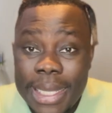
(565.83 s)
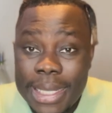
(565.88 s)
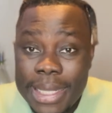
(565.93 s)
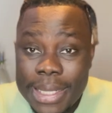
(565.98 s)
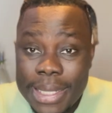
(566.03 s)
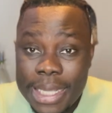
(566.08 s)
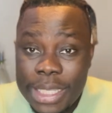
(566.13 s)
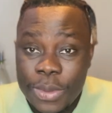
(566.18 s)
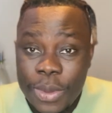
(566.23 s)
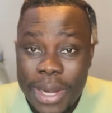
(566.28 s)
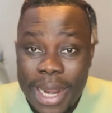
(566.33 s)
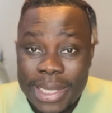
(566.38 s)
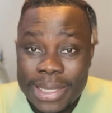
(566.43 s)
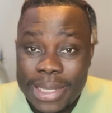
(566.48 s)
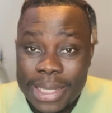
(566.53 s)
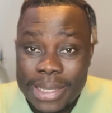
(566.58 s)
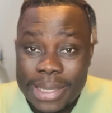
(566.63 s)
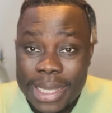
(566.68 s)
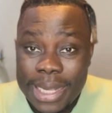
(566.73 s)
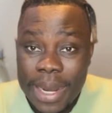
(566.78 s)
this is what I
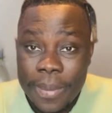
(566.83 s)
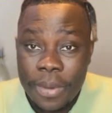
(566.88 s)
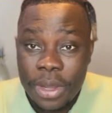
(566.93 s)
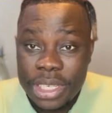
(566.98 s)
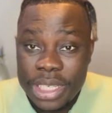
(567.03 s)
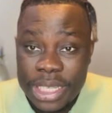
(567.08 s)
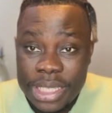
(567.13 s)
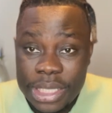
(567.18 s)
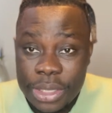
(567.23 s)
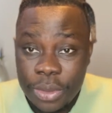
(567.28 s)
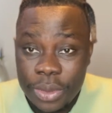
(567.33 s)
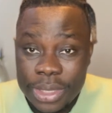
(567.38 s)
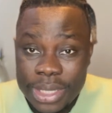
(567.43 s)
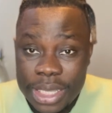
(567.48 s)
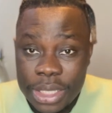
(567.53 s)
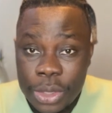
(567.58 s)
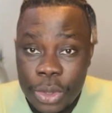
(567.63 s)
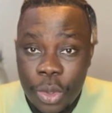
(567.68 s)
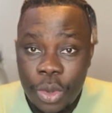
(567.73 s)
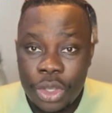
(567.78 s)
just said about these 2
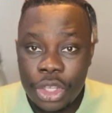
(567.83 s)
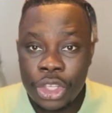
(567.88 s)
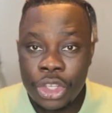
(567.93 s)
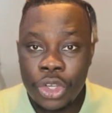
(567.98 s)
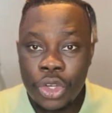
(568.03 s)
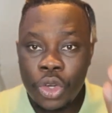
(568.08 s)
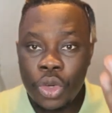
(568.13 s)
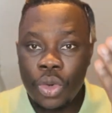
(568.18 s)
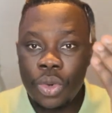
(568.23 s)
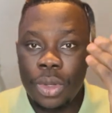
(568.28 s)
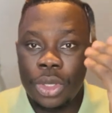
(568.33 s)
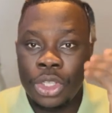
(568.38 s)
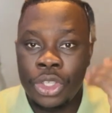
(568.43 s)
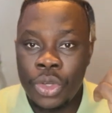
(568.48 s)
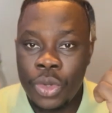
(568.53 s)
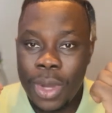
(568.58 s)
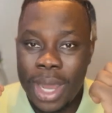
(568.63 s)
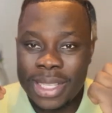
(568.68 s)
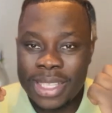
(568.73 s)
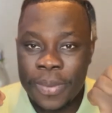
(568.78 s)
things. So
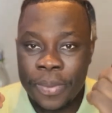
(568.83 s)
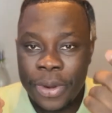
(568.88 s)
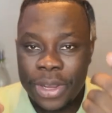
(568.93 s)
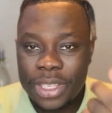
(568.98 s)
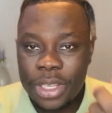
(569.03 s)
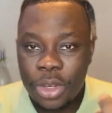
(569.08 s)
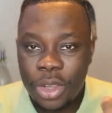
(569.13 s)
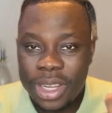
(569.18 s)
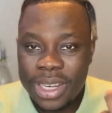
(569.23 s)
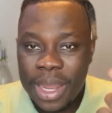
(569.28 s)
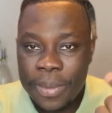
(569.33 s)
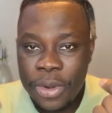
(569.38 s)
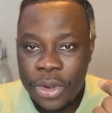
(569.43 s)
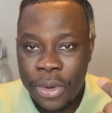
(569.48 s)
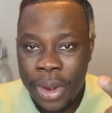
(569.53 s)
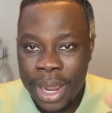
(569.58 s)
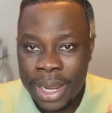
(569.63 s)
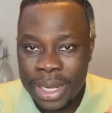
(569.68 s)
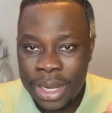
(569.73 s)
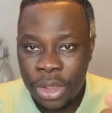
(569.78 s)
you as a person looking at me
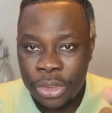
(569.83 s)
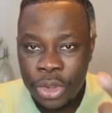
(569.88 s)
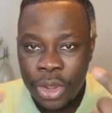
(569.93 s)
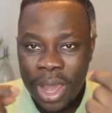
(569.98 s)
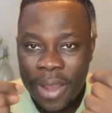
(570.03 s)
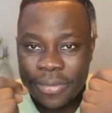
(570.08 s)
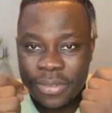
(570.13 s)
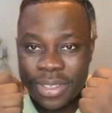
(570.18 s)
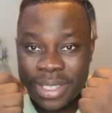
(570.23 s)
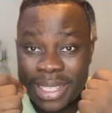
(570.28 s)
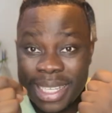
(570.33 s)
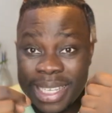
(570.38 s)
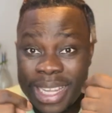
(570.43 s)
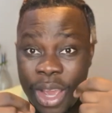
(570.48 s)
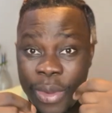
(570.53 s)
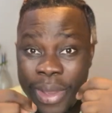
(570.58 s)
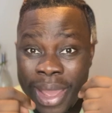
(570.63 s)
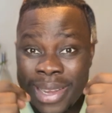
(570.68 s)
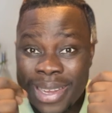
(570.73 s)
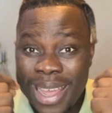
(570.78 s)
right now, you have to sit
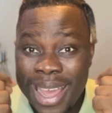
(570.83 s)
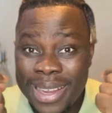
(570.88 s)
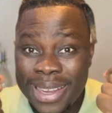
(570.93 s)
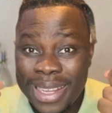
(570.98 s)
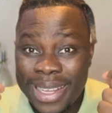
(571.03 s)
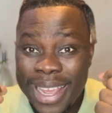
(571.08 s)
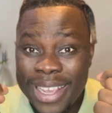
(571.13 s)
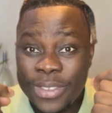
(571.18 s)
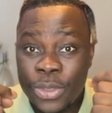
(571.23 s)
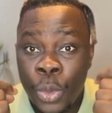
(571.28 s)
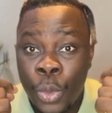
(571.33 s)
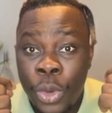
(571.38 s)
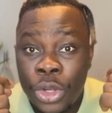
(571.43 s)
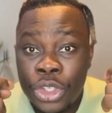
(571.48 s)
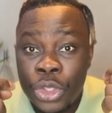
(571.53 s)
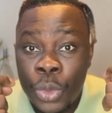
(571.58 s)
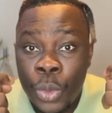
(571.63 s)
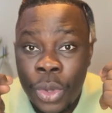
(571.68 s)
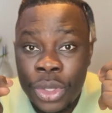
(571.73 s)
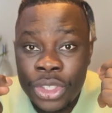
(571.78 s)
down and analyze
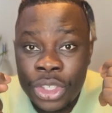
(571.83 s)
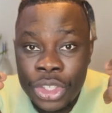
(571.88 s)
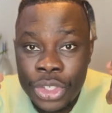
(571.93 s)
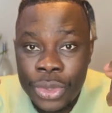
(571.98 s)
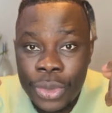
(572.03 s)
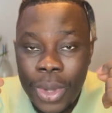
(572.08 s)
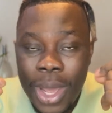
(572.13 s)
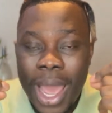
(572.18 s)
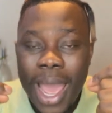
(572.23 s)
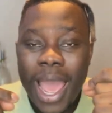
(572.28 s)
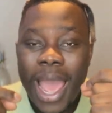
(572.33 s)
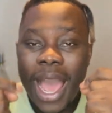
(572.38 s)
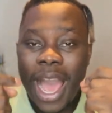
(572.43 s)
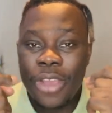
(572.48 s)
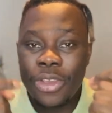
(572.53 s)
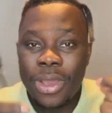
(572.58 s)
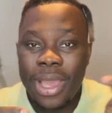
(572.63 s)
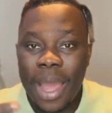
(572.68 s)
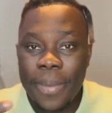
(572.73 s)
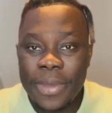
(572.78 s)
what you want to do. Are
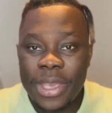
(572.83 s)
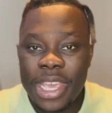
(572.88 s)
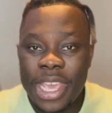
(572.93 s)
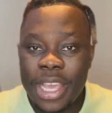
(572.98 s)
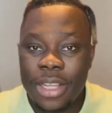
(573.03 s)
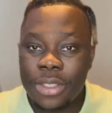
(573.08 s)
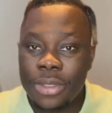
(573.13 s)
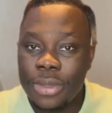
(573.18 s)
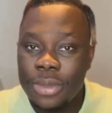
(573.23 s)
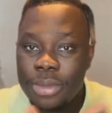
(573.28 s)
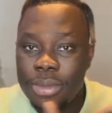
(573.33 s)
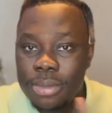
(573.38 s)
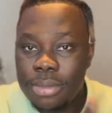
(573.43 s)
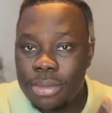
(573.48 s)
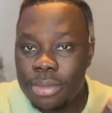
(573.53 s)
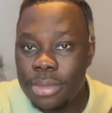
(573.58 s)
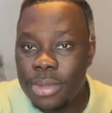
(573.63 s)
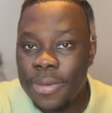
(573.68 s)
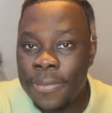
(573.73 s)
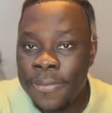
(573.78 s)
you coming here to
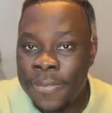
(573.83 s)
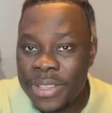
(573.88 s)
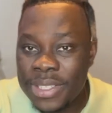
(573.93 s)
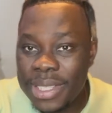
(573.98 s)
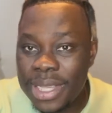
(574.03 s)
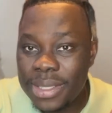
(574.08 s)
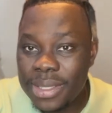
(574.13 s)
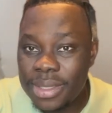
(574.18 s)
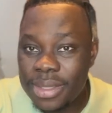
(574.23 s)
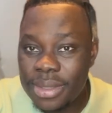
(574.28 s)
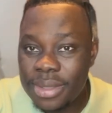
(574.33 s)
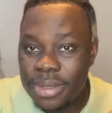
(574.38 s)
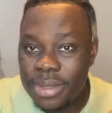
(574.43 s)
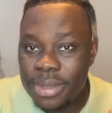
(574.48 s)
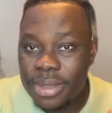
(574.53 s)
visit,